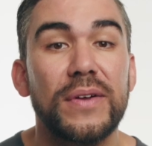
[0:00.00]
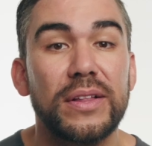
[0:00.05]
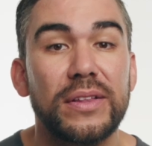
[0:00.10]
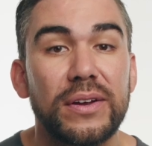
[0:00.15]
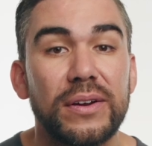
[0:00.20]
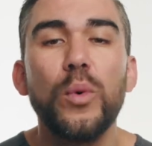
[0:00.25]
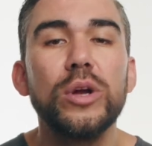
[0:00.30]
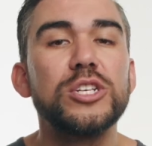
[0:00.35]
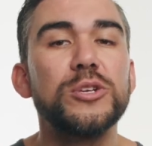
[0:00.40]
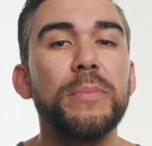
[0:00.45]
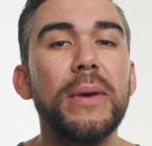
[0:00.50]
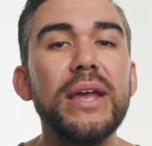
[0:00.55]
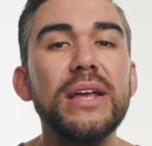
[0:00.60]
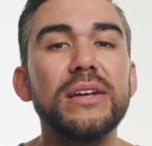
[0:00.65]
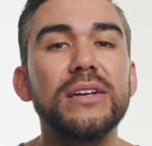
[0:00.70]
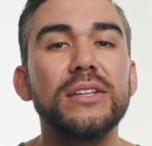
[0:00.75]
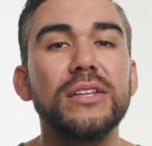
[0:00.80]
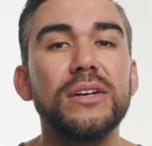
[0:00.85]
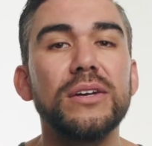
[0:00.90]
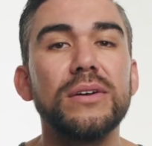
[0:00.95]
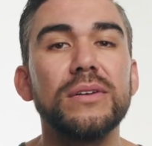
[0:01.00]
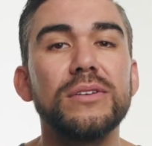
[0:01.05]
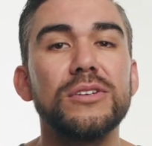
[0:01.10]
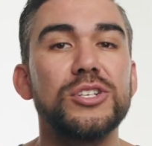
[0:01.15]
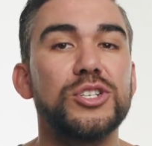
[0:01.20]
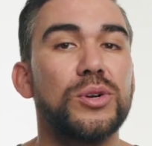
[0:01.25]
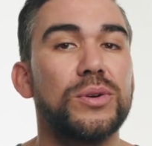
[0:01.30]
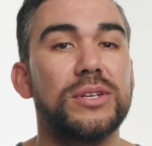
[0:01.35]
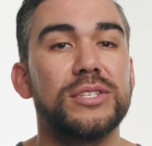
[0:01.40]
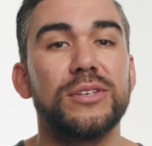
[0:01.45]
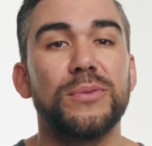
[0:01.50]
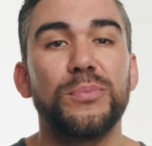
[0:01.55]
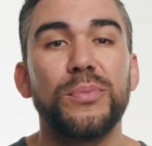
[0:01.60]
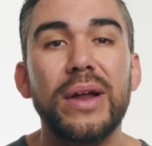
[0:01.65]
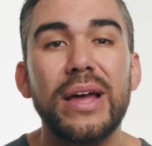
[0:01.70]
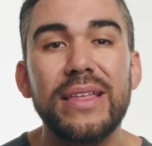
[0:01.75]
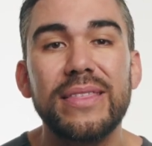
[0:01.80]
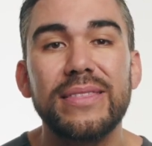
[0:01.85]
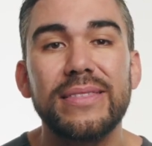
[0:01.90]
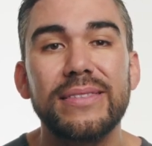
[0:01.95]
failure, which may include shortness of
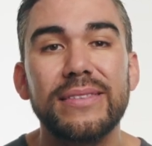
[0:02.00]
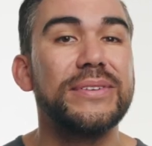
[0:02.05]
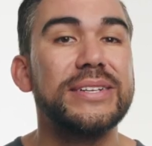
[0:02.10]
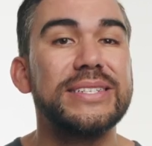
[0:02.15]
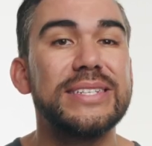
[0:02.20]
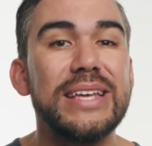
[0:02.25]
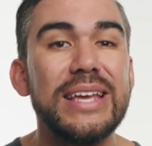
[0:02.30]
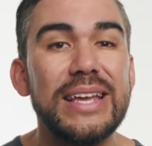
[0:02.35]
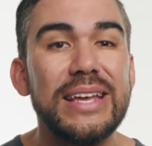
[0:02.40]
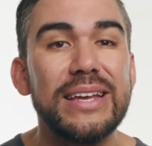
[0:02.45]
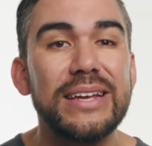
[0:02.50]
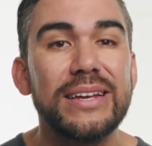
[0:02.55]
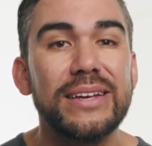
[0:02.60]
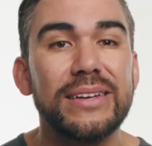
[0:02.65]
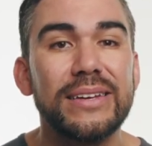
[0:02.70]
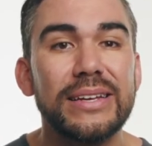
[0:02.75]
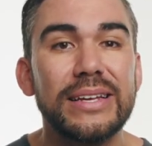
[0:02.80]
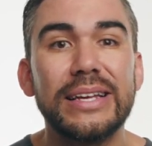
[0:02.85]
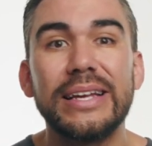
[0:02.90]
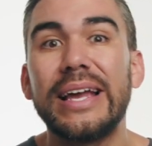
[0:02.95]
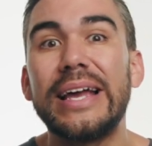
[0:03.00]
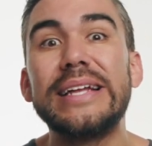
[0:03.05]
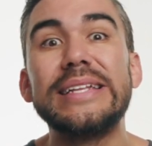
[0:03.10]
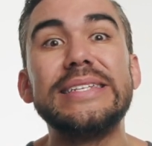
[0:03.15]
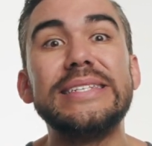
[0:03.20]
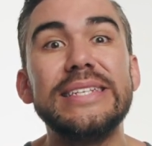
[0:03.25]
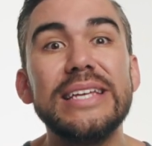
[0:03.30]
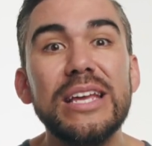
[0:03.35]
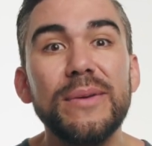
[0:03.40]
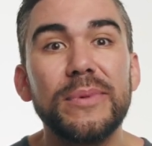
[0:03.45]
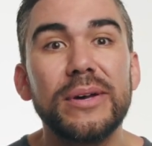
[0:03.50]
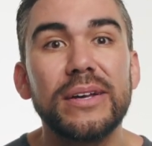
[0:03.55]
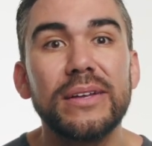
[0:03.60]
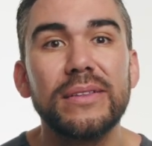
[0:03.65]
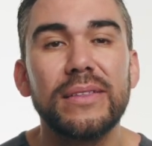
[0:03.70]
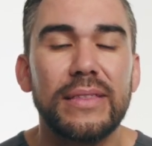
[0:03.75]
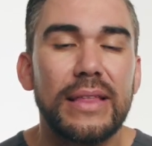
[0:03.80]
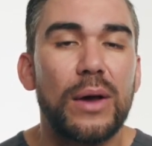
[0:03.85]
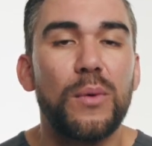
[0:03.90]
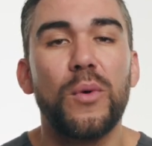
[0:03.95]
breath, fatigue, edema,
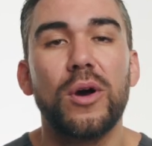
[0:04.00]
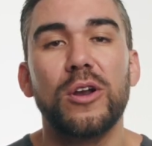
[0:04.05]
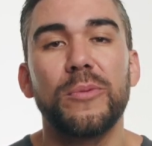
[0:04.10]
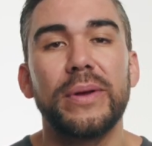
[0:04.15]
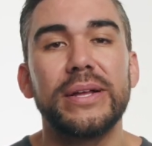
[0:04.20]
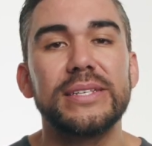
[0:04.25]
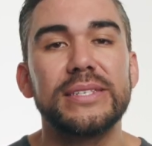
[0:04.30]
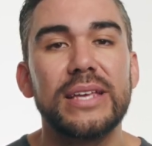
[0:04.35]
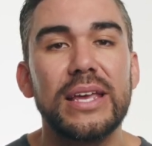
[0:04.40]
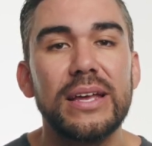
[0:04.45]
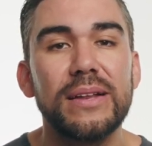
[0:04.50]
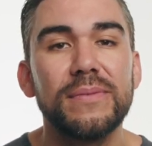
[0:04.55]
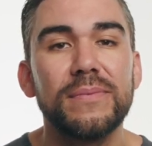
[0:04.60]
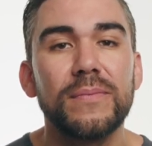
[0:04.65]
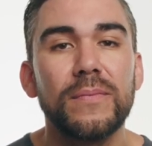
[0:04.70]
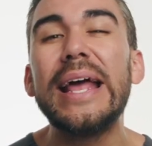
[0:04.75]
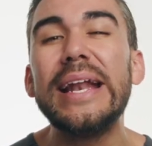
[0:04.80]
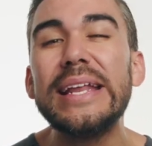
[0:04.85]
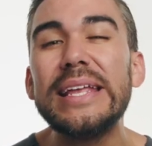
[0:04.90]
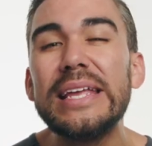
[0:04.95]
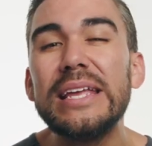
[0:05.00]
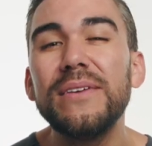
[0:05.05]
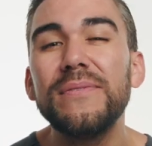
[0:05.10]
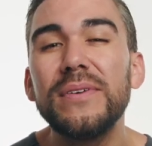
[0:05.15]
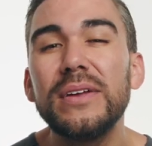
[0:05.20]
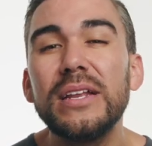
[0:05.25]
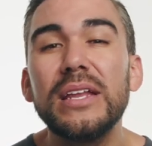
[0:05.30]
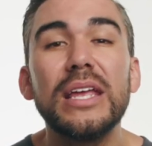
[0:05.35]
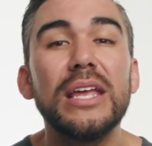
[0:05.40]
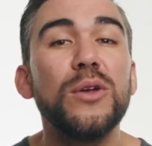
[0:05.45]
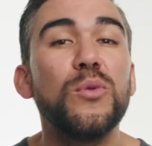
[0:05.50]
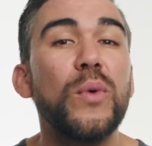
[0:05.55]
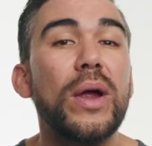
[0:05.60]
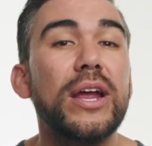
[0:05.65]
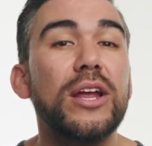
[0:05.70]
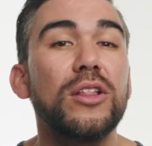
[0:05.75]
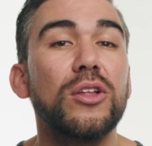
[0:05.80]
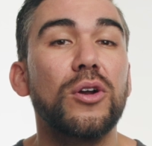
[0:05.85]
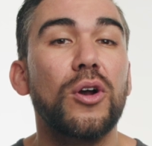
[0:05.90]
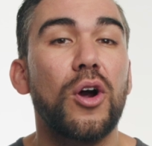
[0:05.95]
that waterbed skin, and even
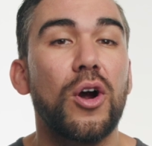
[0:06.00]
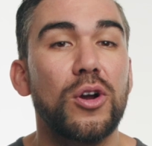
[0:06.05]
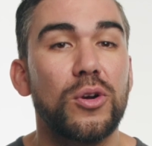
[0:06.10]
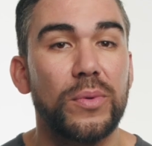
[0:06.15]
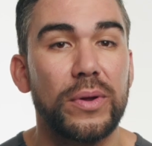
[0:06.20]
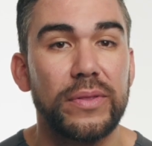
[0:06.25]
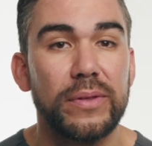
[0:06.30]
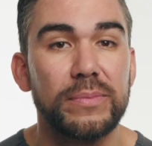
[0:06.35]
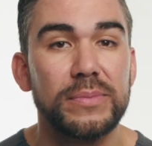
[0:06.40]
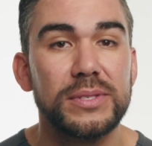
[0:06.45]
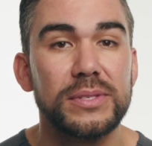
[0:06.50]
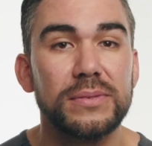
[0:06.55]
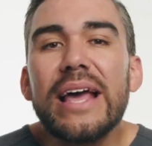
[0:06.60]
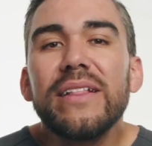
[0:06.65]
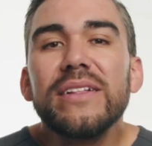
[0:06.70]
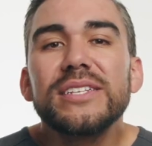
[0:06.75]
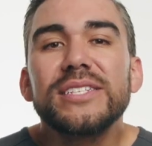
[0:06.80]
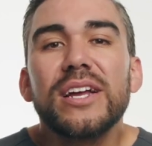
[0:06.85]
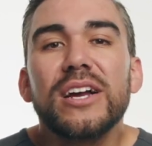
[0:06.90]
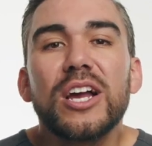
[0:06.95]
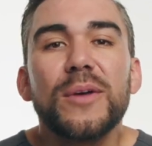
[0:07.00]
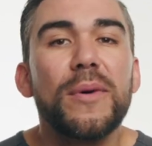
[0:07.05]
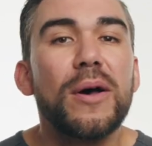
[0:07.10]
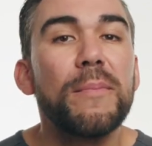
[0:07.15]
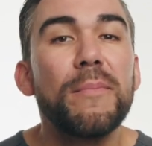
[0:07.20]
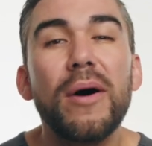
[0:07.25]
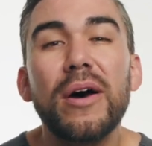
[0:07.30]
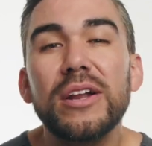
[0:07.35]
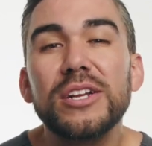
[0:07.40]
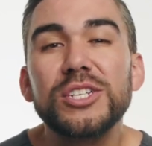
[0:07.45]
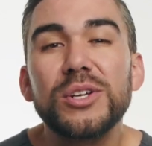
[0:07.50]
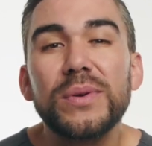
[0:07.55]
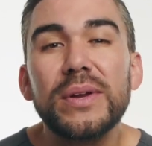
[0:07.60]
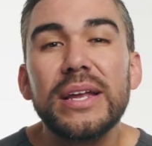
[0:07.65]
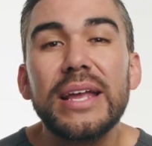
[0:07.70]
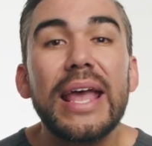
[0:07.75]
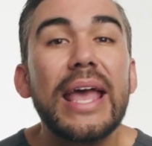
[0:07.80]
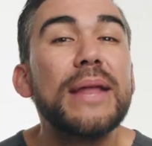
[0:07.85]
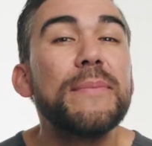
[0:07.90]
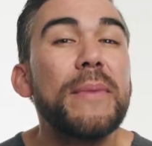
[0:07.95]
irregular heart rhythms. Now let's talk about
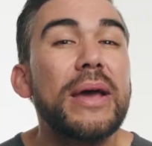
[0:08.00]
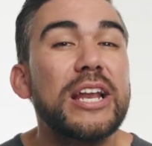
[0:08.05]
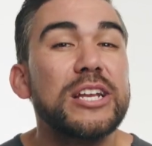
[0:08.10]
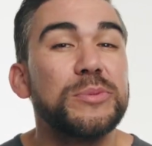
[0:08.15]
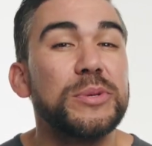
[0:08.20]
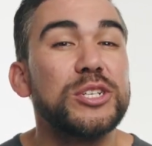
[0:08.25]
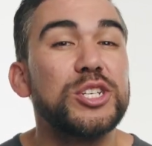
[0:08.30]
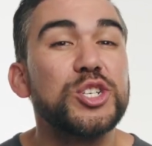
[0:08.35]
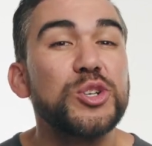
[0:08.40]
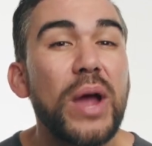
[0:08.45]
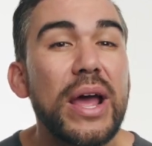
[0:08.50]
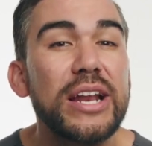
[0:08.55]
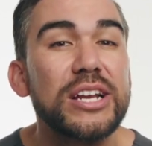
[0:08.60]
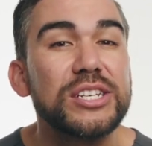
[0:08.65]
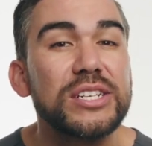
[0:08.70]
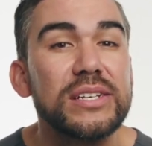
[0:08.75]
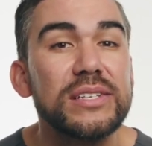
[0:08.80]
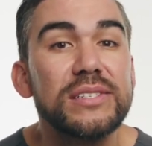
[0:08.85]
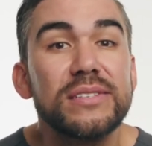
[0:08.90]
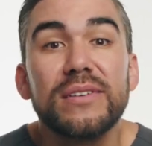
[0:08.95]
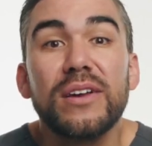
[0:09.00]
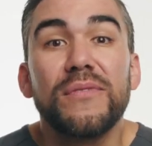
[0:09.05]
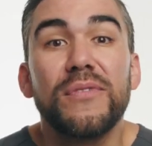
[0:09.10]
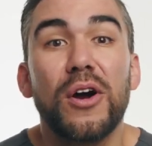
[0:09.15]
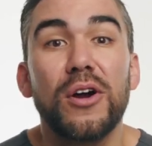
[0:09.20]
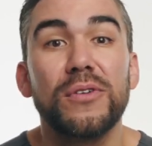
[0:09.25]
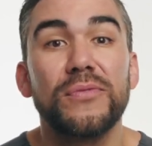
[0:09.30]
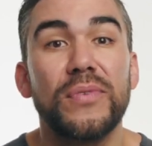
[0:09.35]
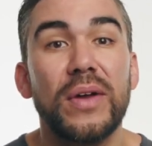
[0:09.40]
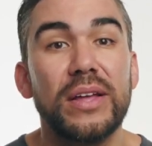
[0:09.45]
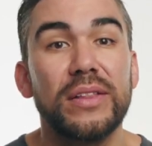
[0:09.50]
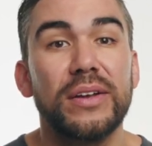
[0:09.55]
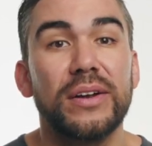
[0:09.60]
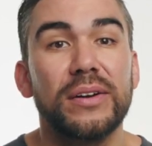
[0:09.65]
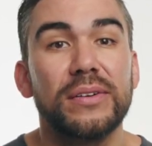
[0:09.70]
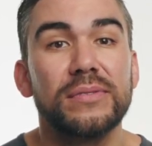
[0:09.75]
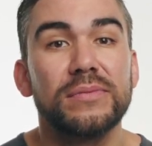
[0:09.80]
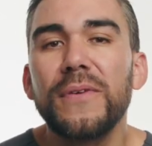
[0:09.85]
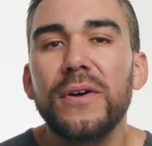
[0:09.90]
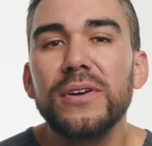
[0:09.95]
monitoring and management strategies of heart
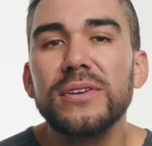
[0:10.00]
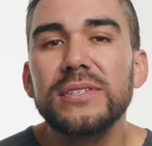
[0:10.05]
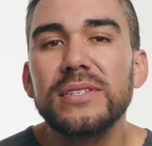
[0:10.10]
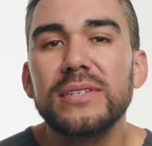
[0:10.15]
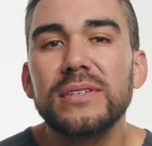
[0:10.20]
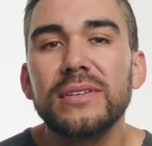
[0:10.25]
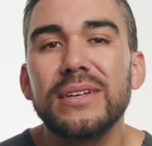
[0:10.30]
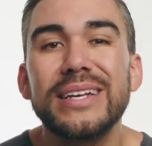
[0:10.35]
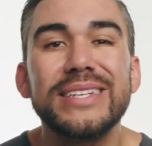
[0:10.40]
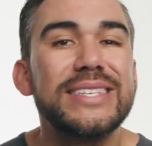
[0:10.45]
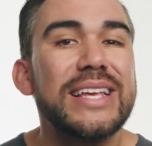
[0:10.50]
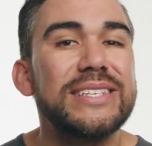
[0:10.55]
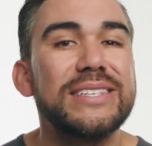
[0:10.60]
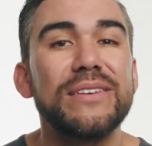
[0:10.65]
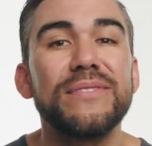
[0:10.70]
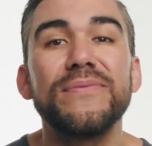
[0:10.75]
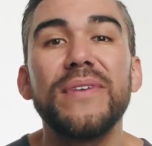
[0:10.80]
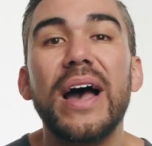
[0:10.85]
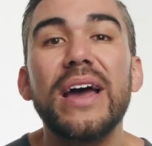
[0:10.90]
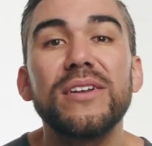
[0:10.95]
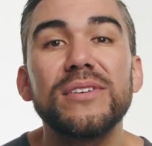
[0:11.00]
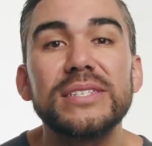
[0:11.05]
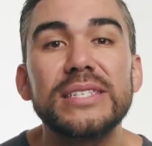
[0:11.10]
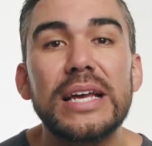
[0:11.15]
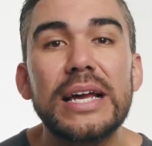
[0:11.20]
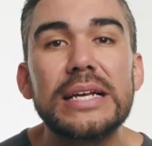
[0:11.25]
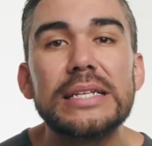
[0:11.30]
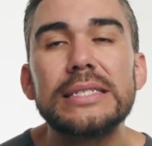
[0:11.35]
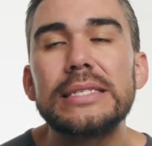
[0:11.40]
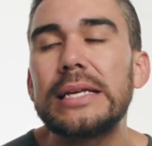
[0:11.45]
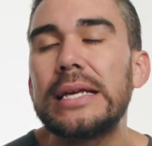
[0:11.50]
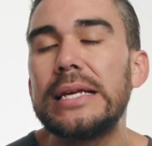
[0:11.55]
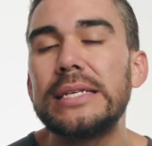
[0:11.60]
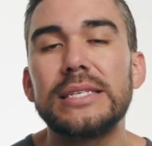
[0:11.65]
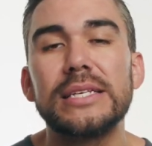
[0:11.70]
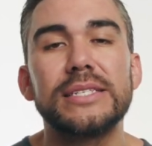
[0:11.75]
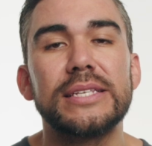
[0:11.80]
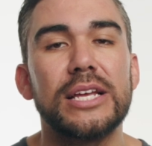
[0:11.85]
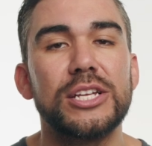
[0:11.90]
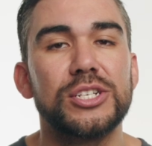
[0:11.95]
failure. First, assessing vital signs is
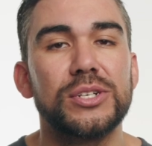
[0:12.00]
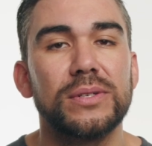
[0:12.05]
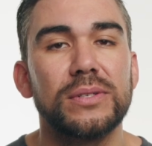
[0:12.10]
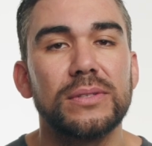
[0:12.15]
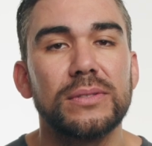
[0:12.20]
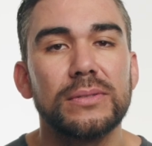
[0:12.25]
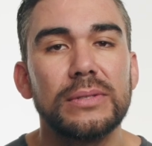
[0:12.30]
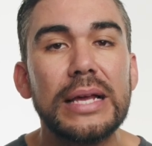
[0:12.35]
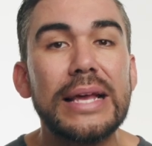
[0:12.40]
essential,